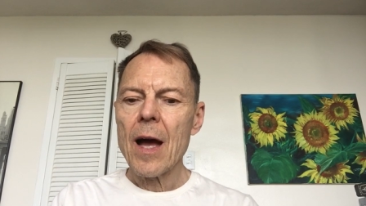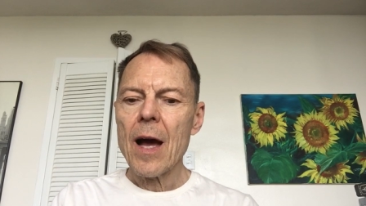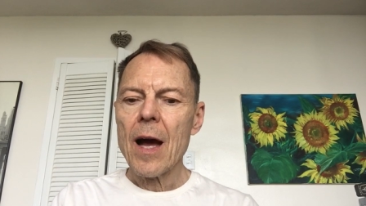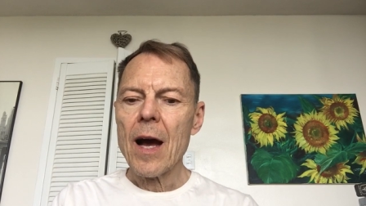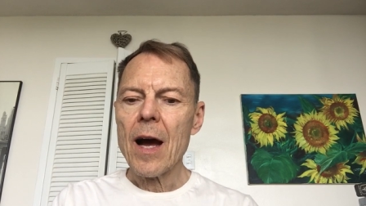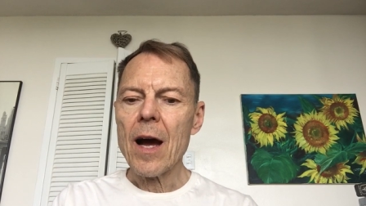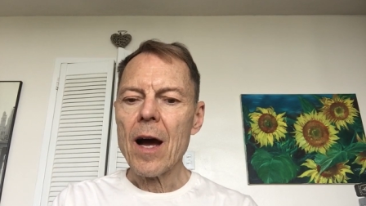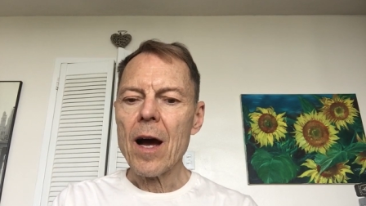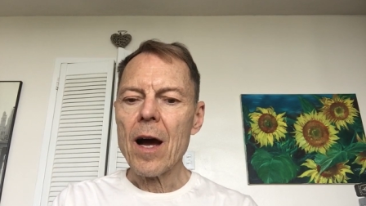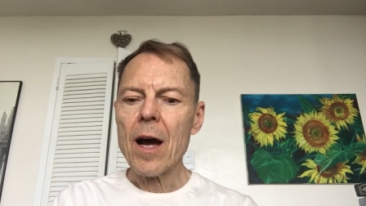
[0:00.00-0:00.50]

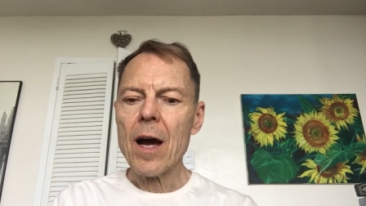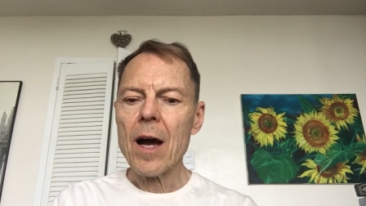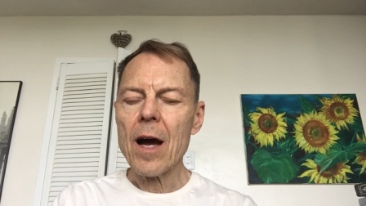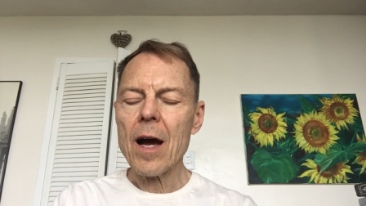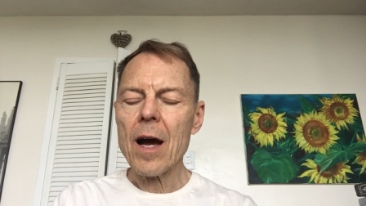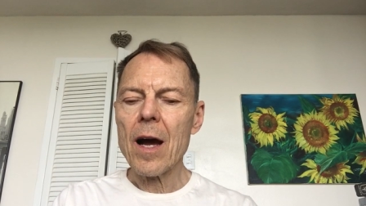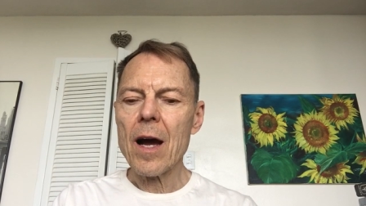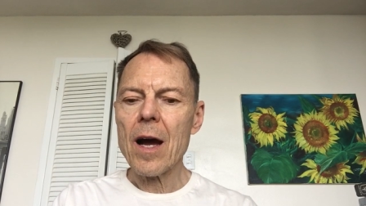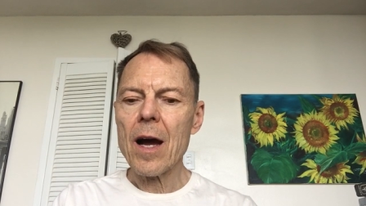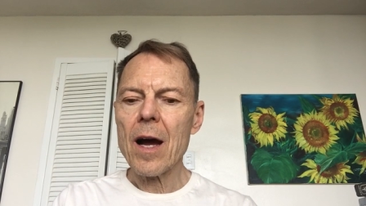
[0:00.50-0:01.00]

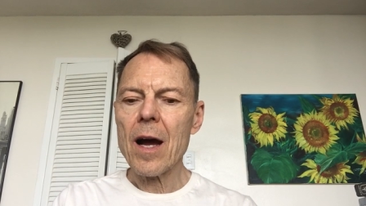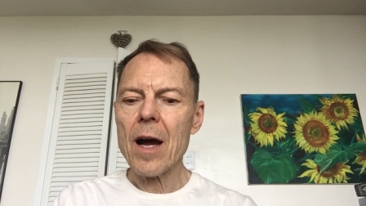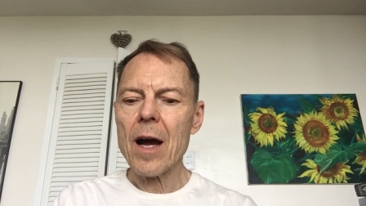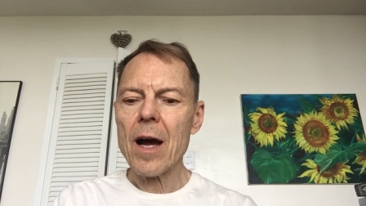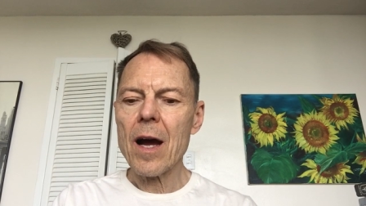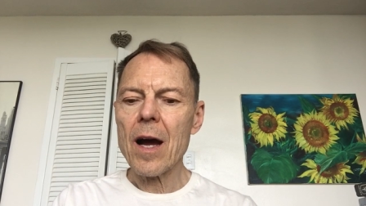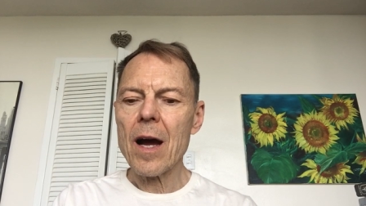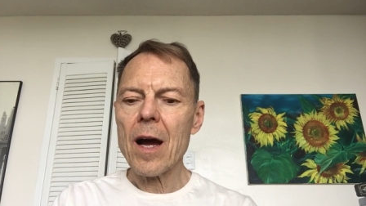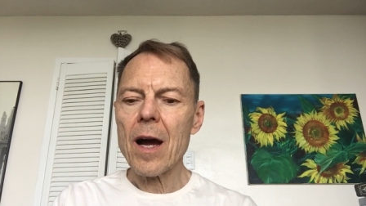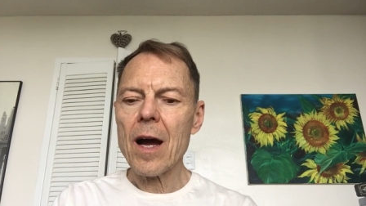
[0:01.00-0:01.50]

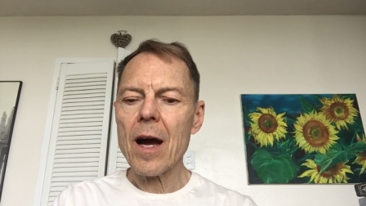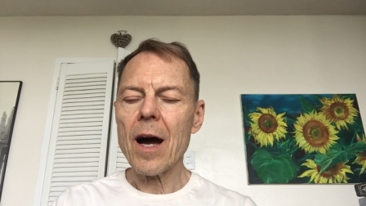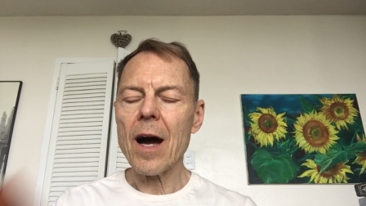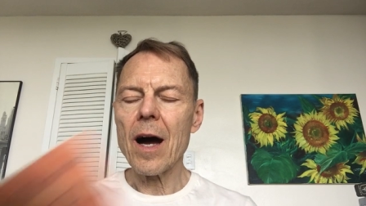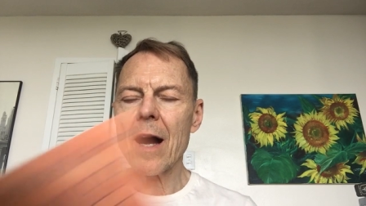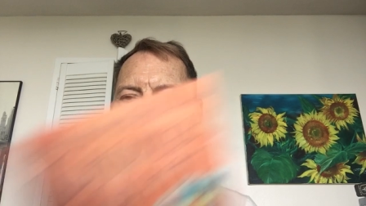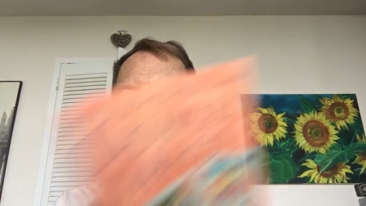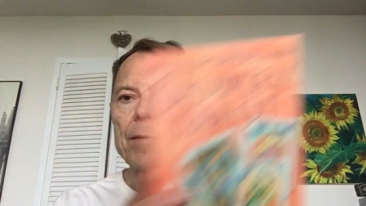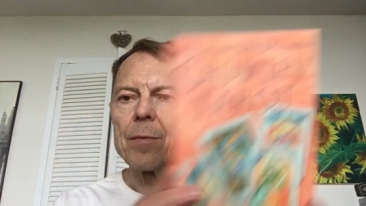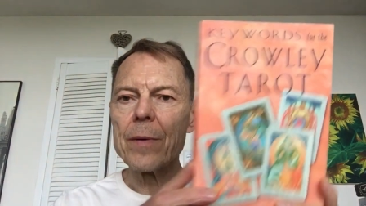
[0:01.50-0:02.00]

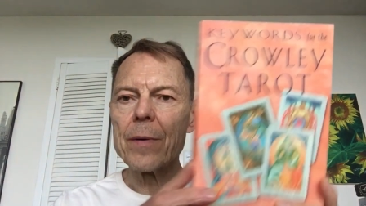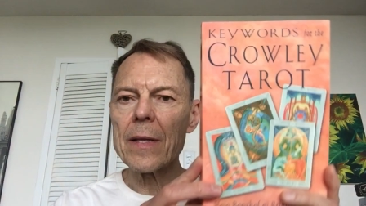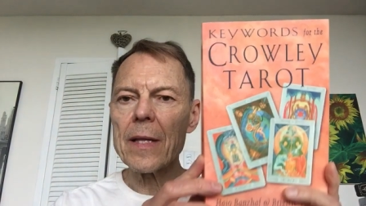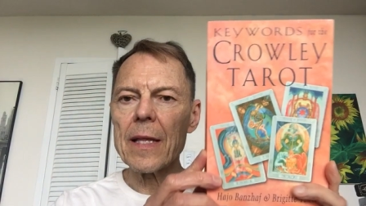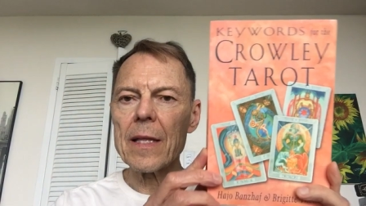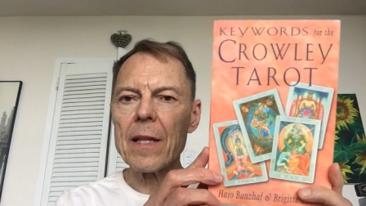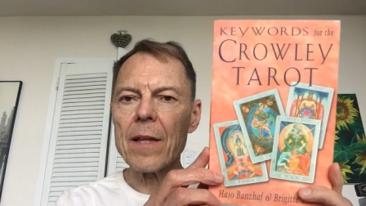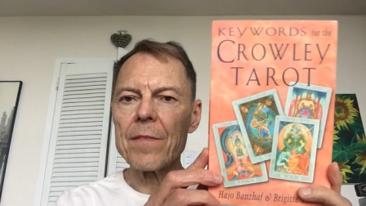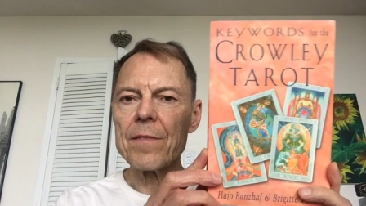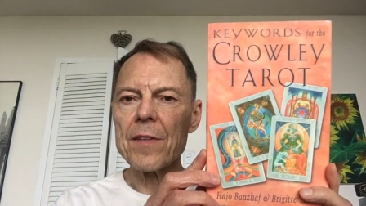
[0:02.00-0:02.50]
I really
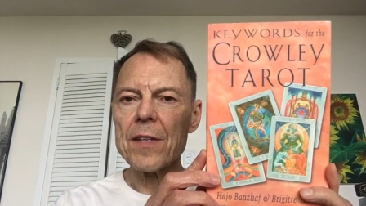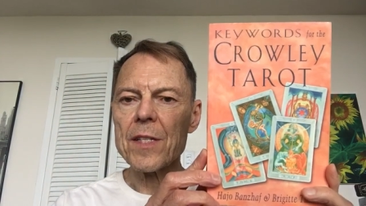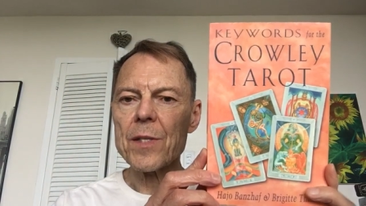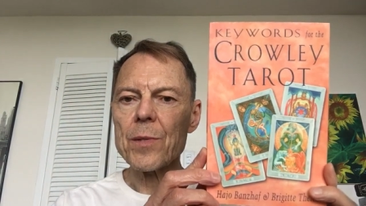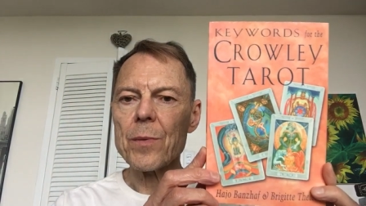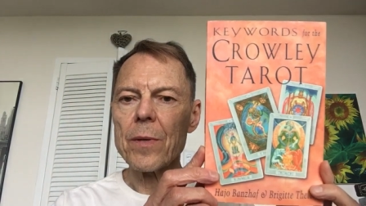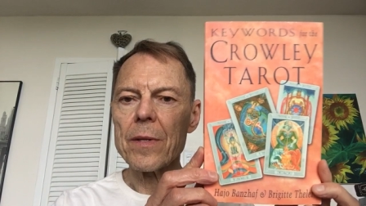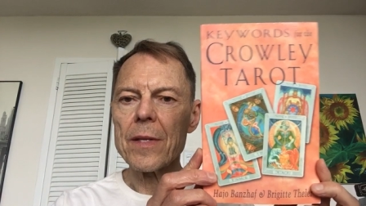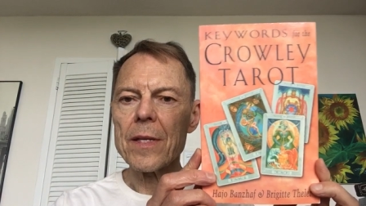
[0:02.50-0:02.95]
love this one.